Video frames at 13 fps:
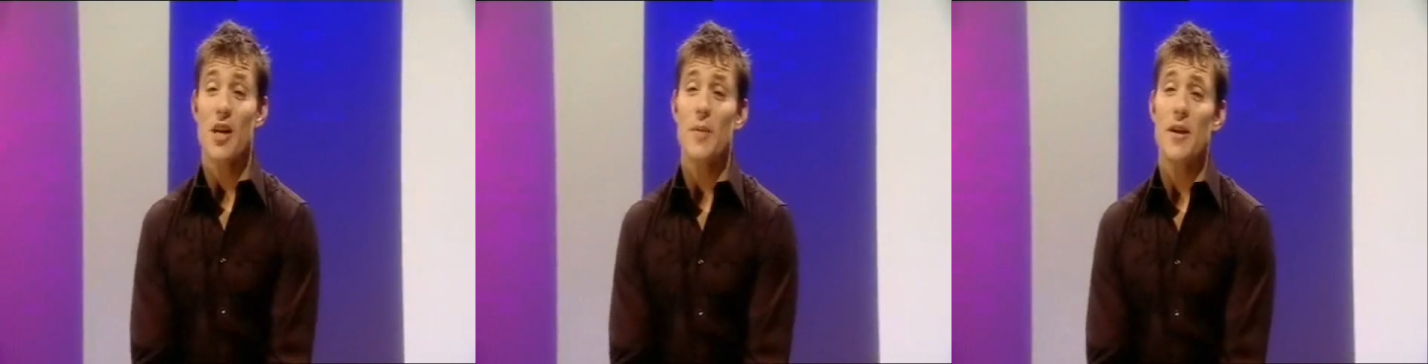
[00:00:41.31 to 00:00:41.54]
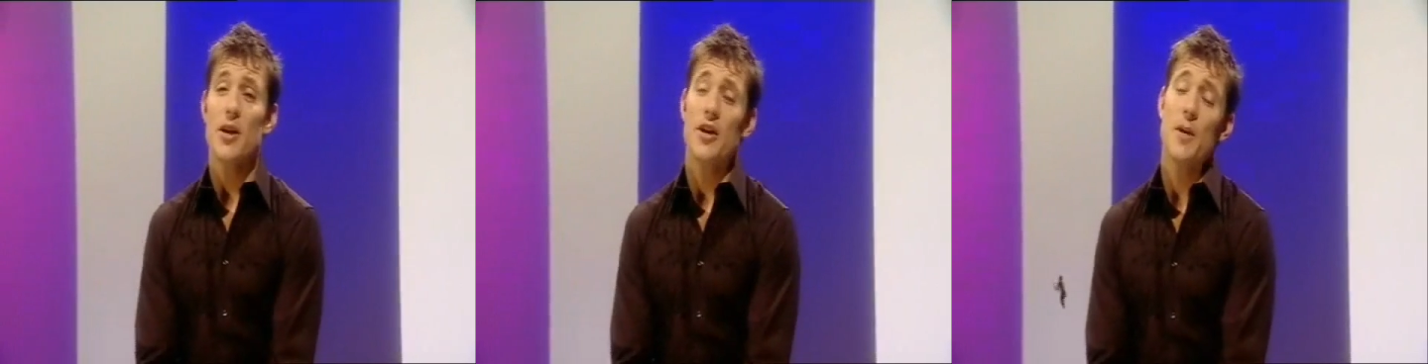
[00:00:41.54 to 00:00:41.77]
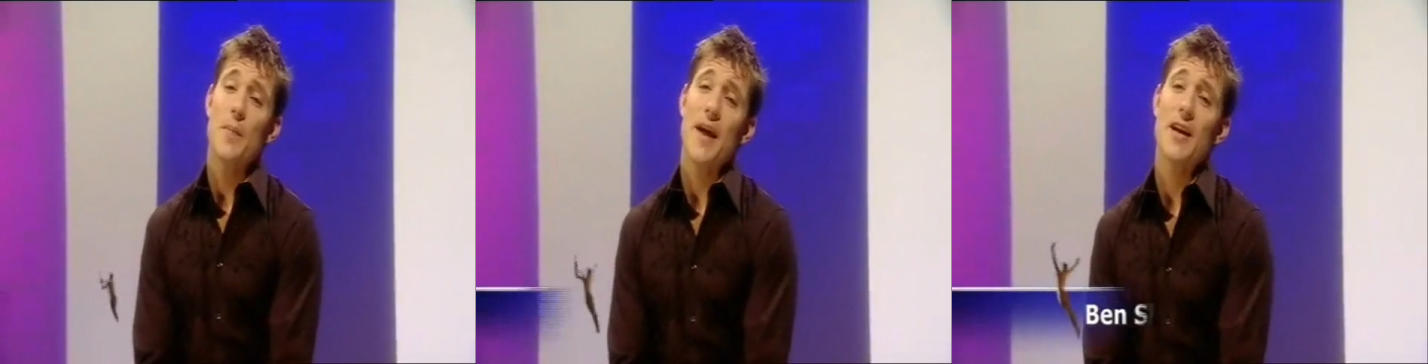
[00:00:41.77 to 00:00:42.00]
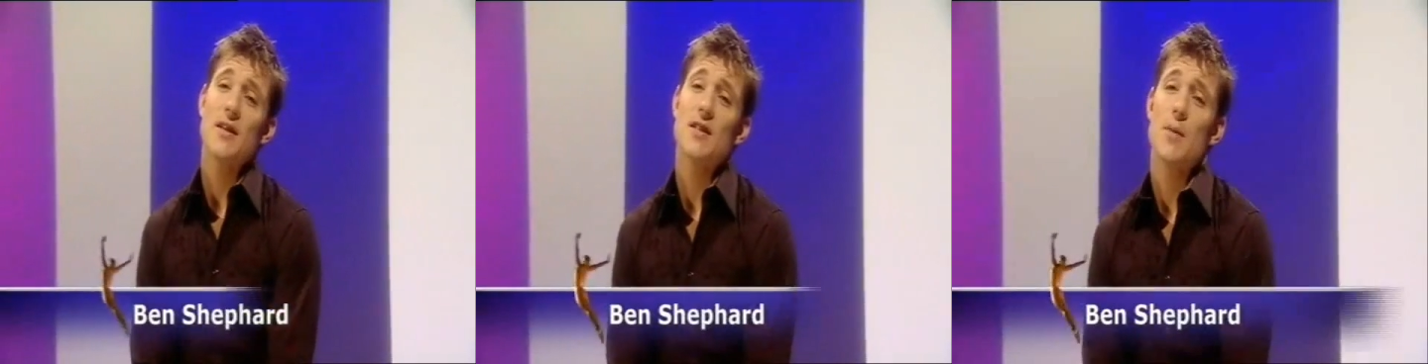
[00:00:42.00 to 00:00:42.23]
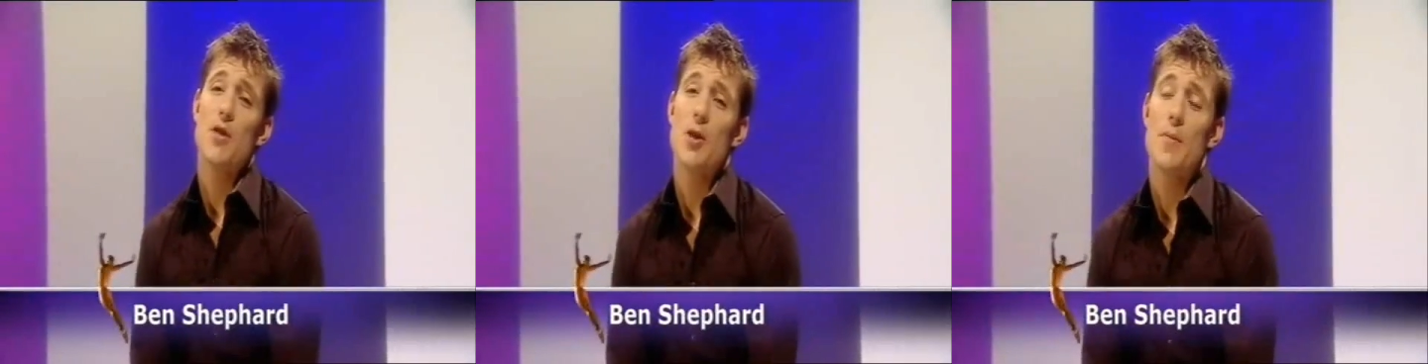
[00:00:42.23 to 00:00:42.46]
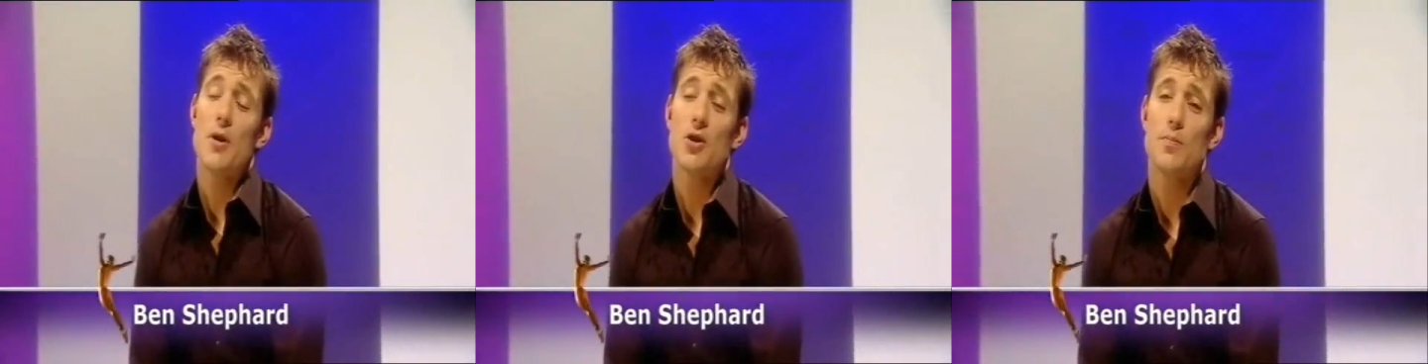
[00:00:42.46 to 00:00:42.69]
we're going to be looking back at some
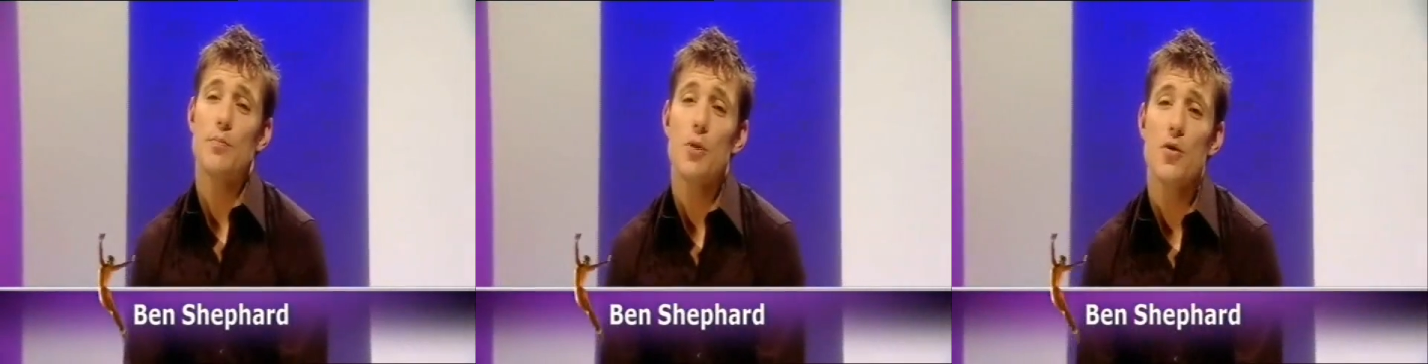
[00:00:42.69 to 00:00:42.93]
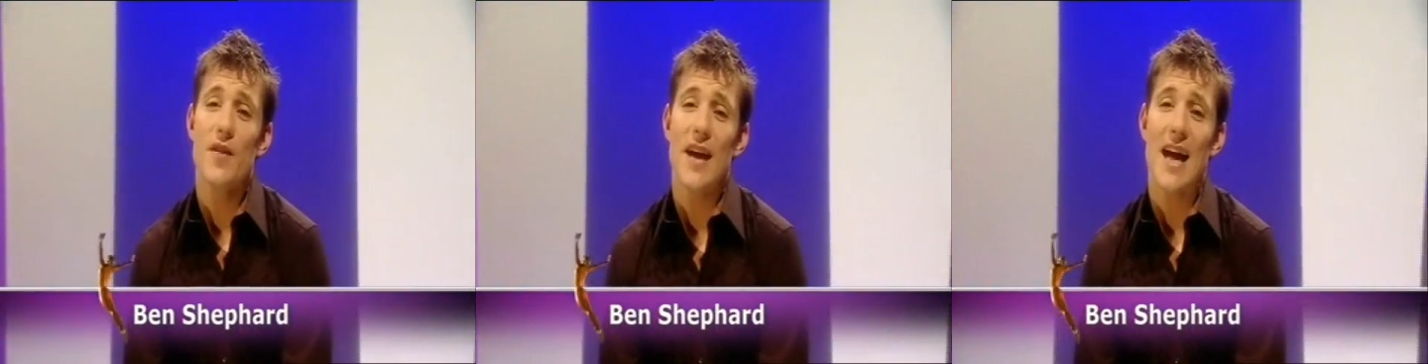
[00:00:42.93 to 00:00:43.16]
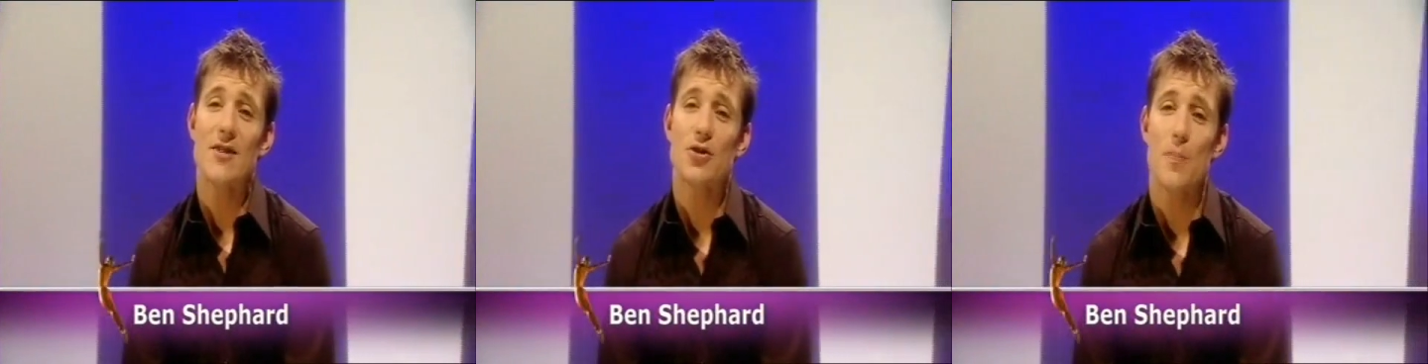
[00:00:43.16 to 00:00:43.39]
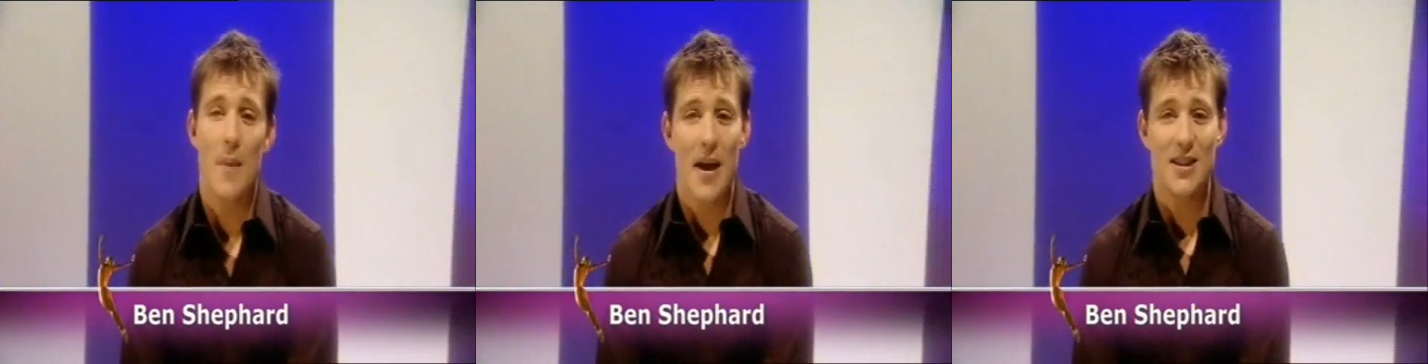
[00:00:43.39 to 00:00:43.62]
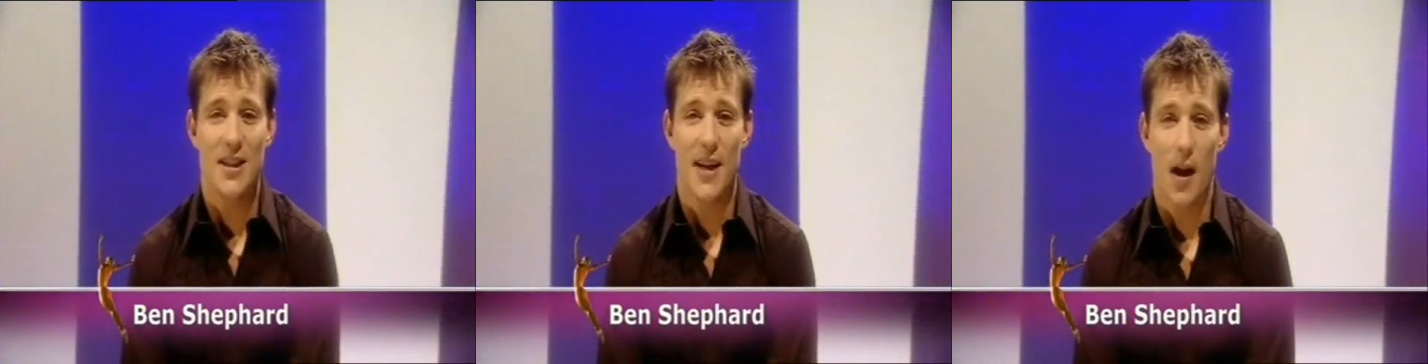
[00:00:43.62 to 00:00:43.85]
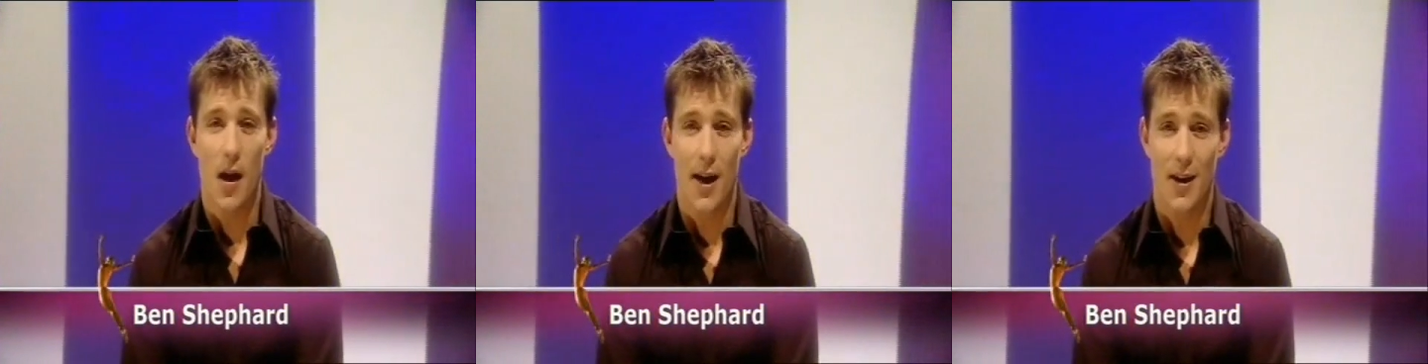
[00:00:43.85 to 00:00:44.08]
of the most moving and
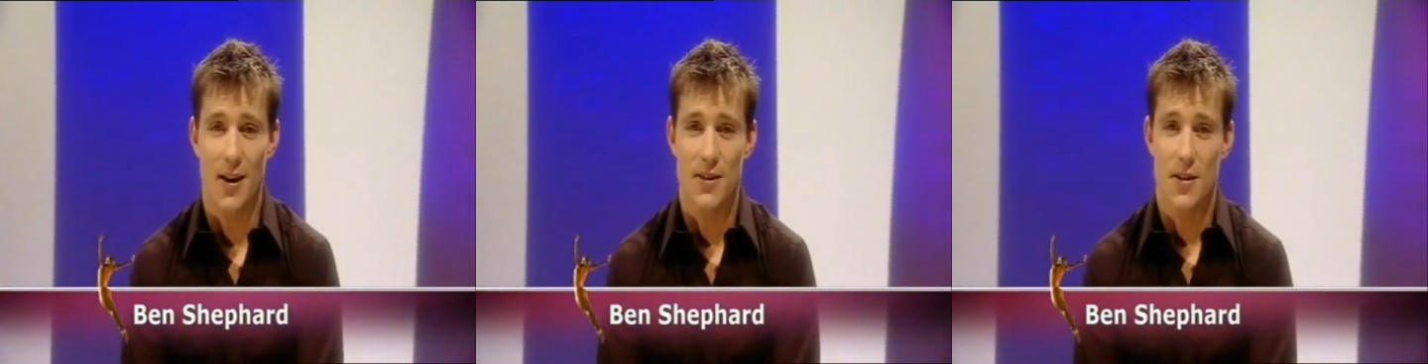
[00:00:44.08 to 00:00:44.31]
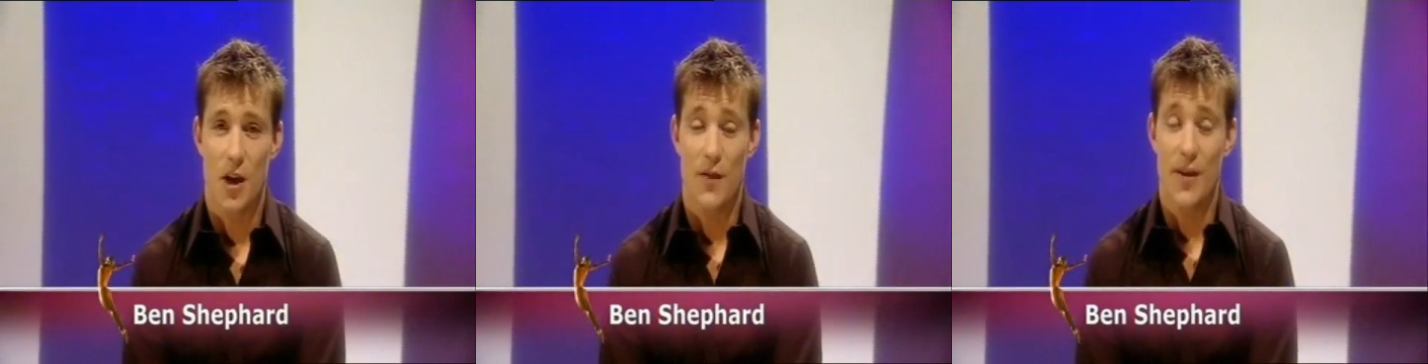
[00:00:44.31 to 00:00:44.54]
dramatic highlights